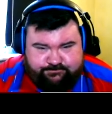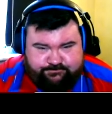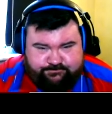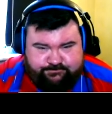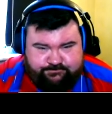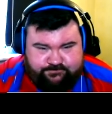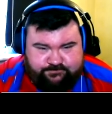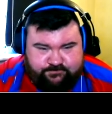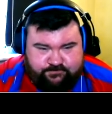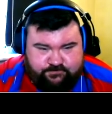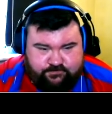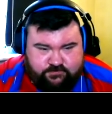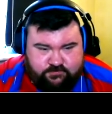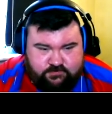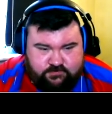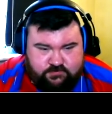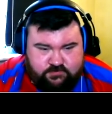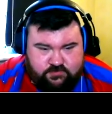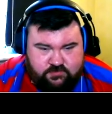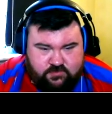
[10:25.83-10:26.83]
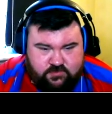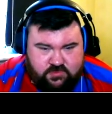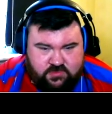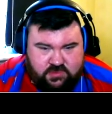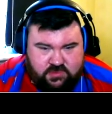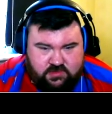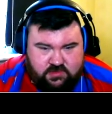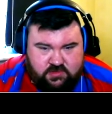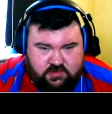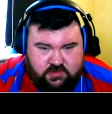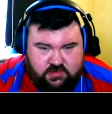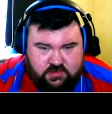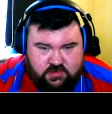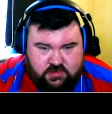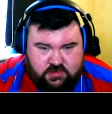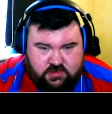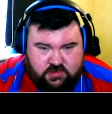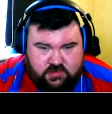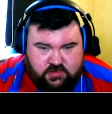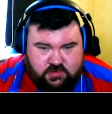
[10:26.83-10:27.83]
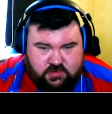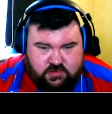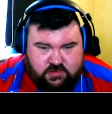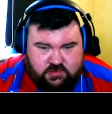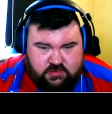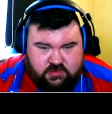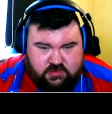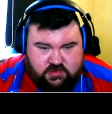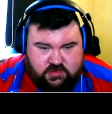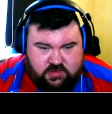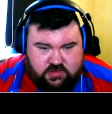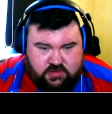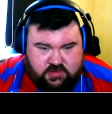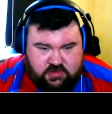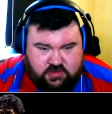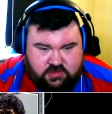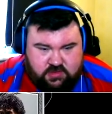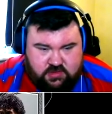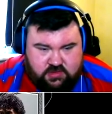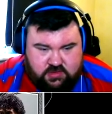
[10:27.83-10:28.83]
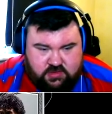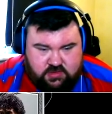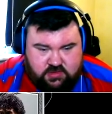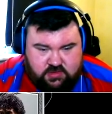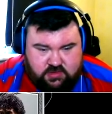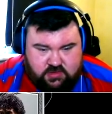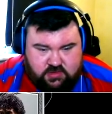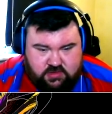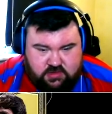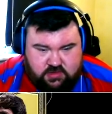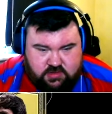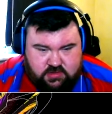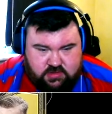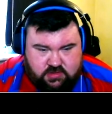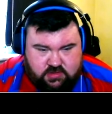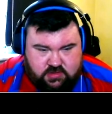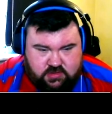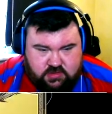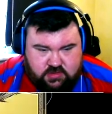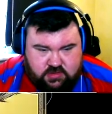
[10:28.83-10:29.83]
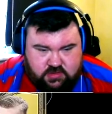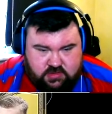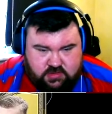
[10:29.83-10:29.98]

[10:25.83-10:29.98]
(no one is talking)